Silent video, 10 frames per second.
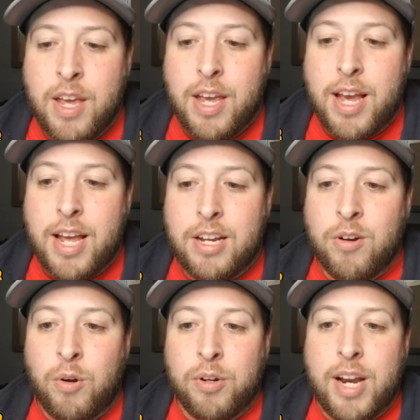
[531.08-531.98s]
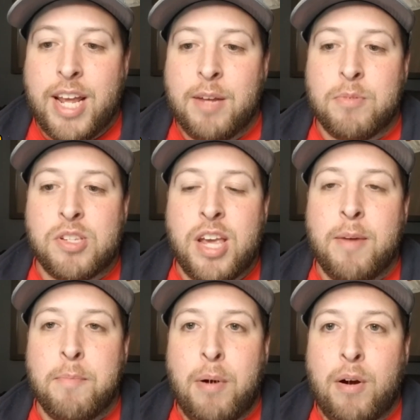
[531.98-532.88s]
And an old name,
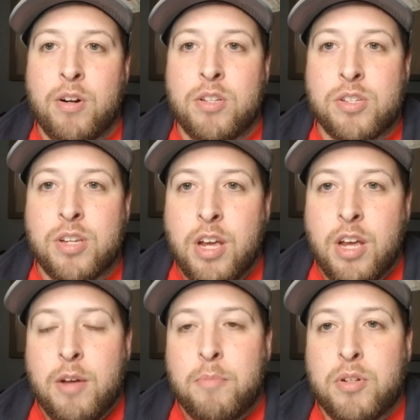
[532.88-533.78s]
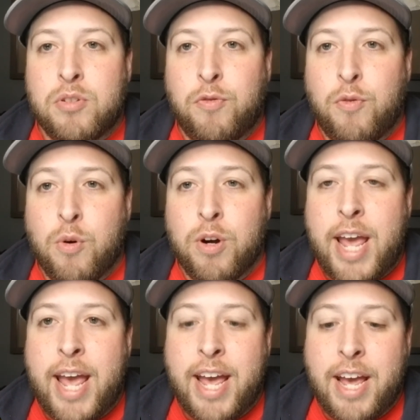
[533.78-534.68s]
Sam Burns, plus
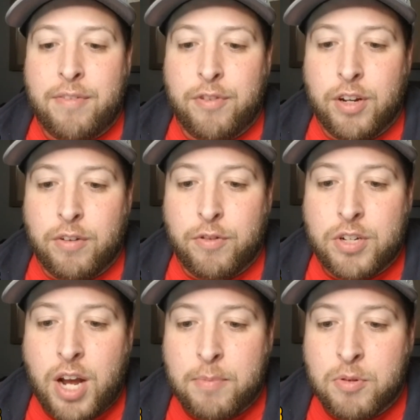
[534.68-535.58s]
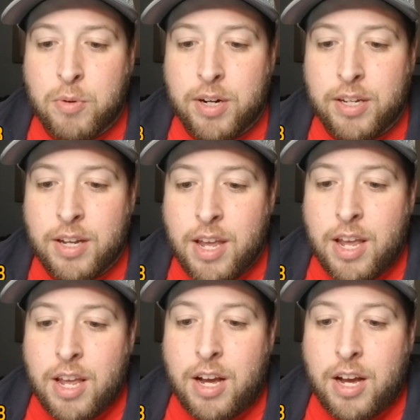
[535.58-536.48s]
4.5 here for top 20.
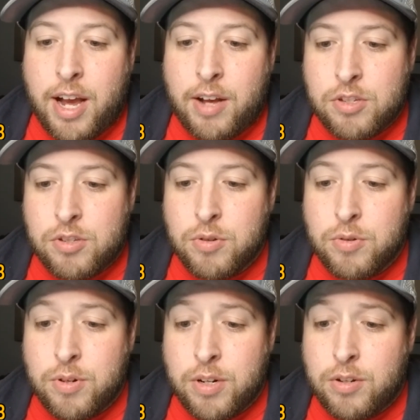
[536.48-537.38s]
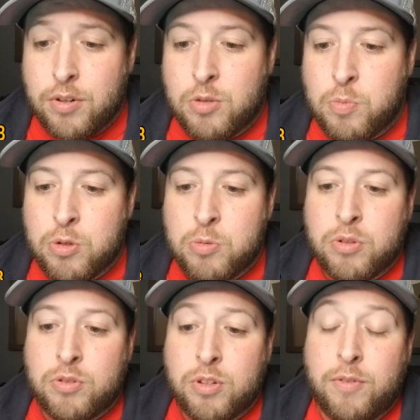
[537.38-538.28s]
How soon do the
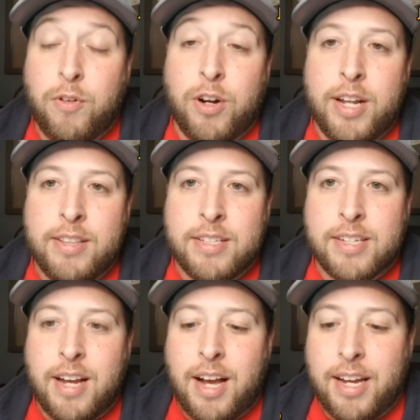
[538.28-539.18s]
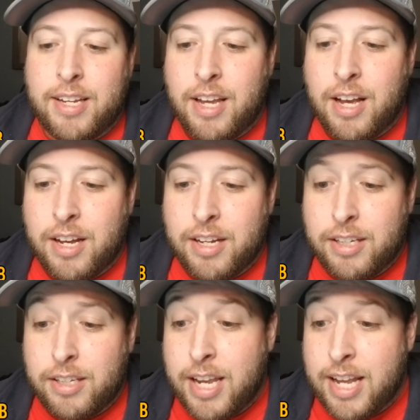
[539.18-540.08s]
sportsbooks forget this guy? He
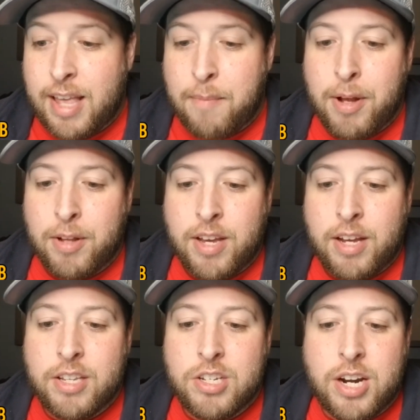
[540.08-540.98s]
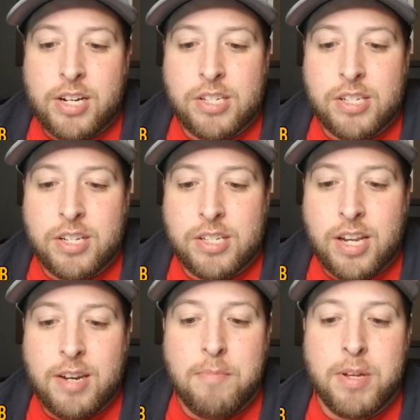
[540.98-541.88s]
had that meltdown at the Genesis,
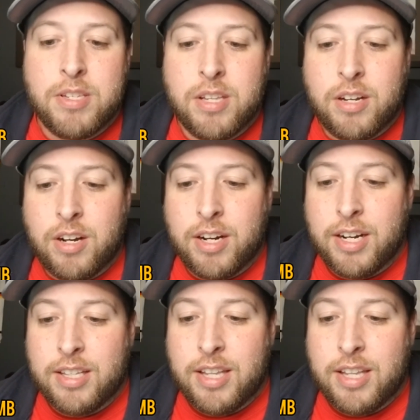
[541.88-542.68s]
then he missed the cut at the